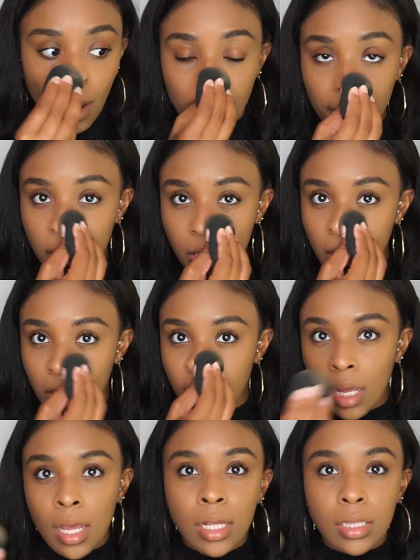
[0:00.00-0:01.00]
But
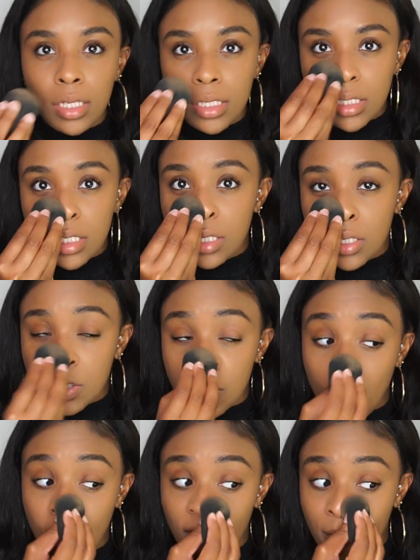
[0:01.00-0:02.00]
this is a
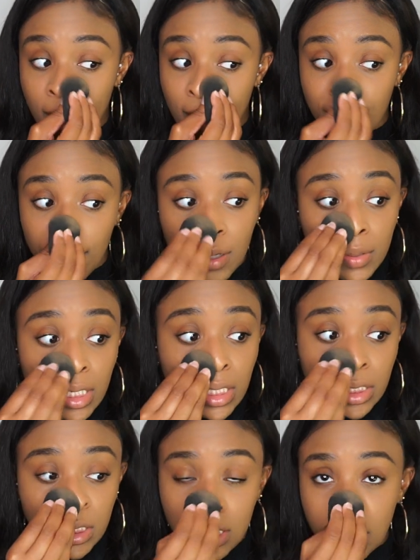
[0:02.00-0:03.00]
soft matte
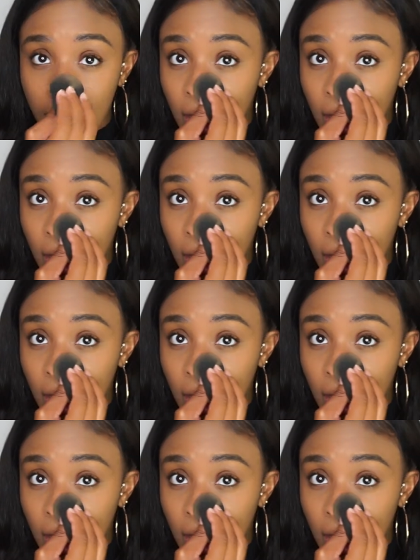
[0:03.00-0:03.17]
foundation,